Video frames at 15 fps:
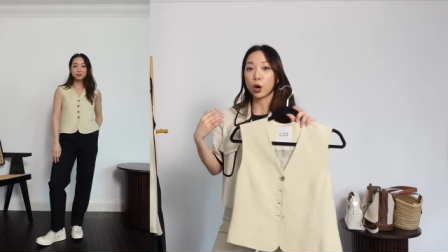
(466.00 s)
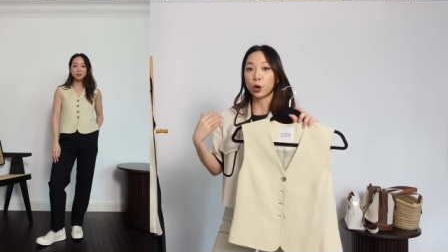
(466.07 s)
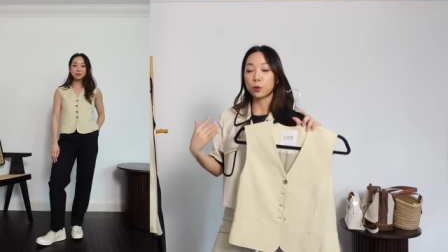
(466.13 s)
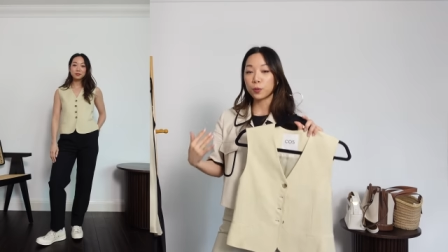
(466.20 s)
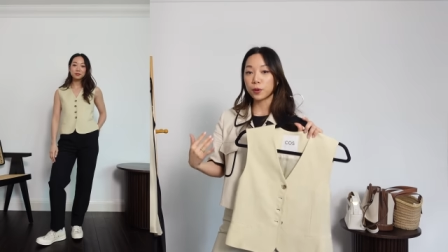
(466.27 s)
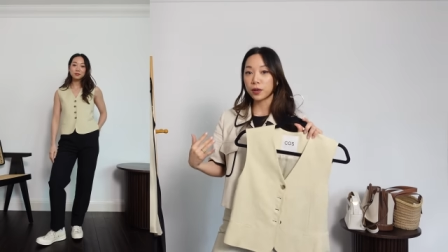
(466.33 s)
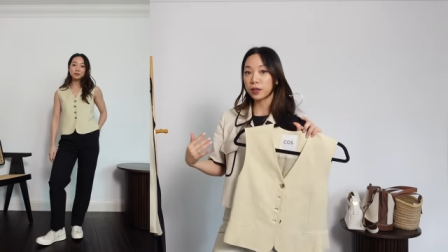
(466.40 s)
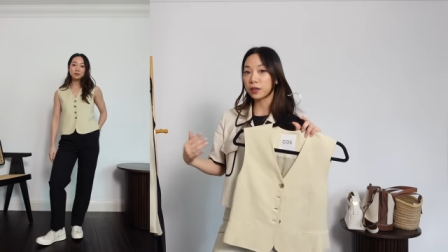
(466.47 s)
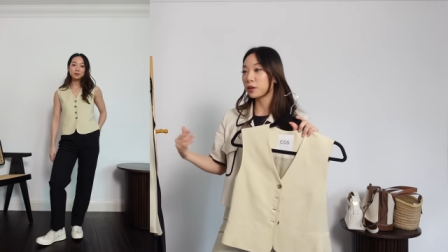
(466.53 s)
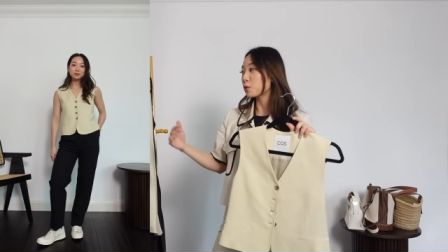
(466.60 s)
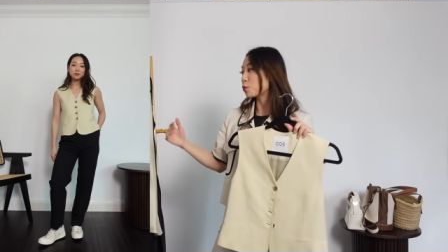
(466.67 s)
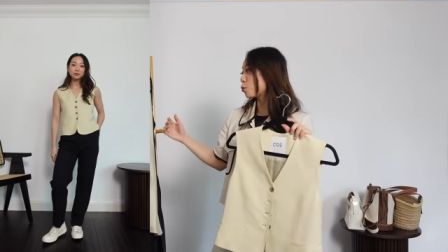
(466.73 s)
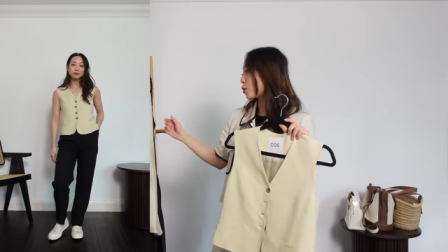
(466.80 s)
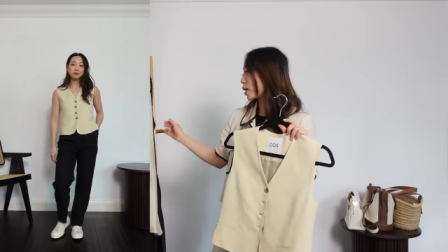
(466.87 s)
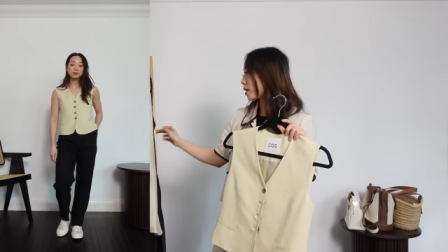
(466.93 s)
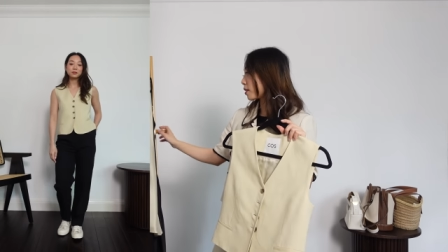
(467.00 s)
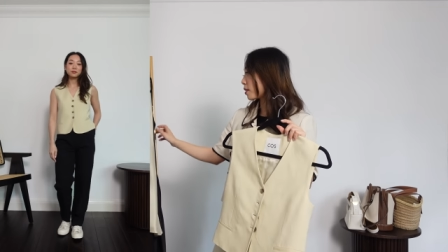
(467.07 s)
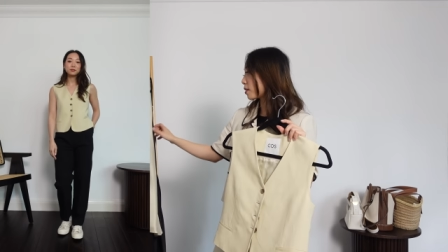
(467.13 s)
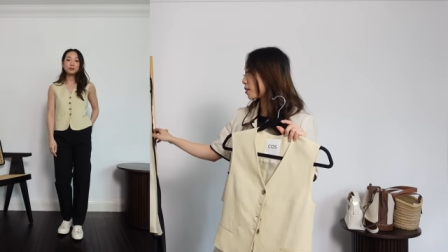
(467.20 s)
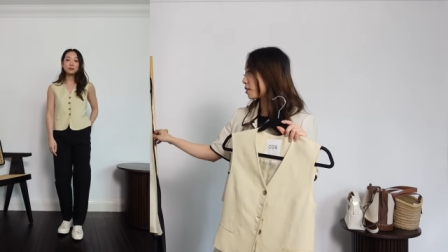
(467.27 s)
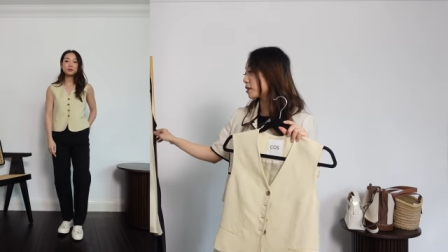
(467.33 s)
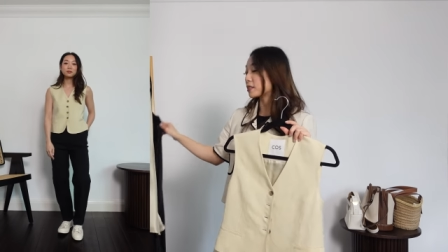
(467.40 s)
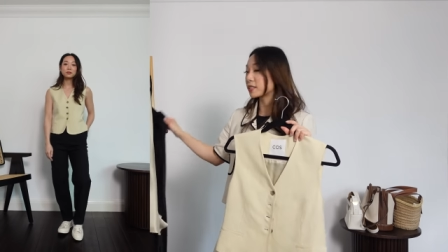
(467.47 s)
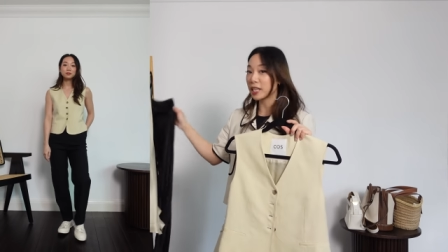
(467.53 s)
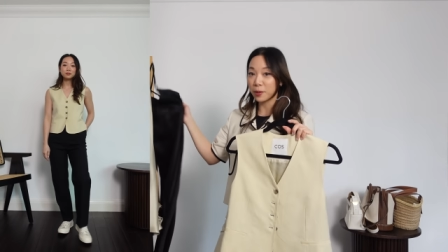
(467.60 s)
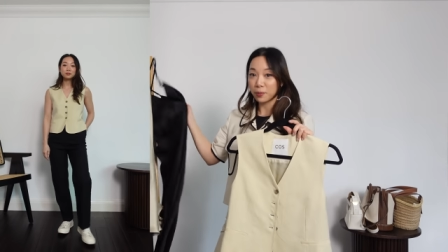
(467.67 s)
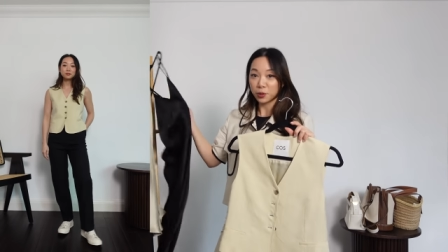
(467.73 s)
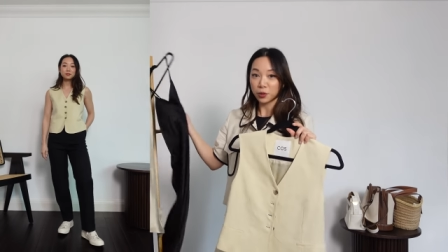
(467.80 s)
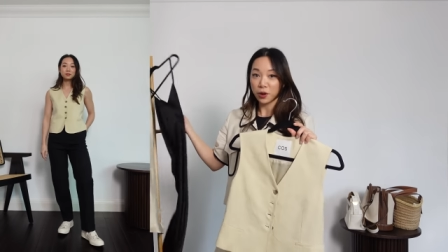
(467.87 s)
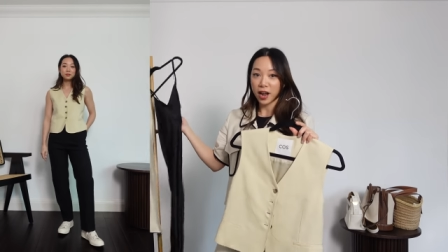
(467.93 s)
open with the
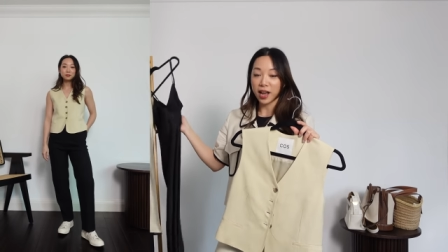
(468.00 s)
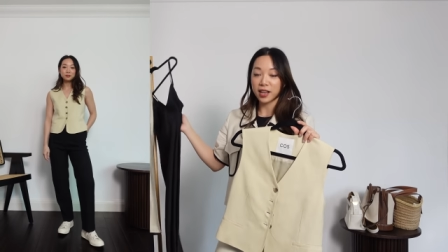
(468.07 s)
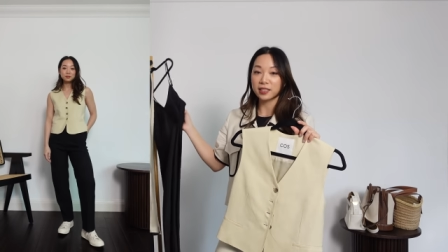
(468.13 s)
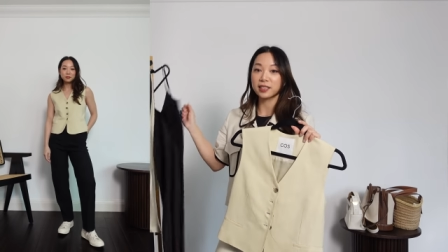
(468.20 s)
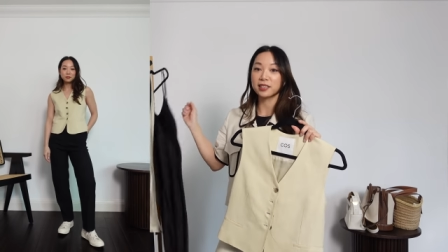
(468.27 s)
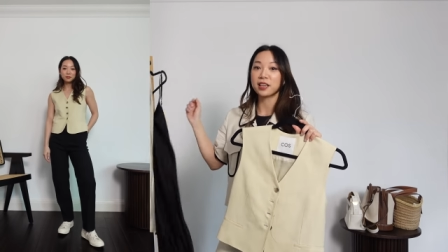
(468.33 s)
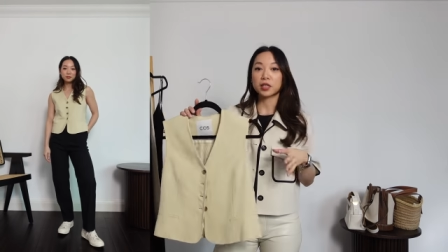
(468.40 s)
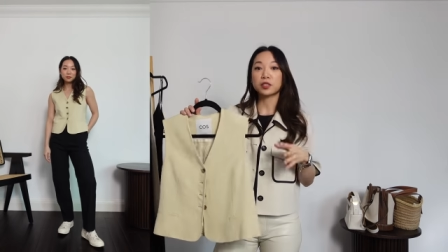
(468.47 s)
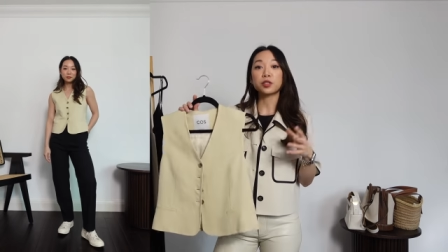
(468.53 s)
slip dress.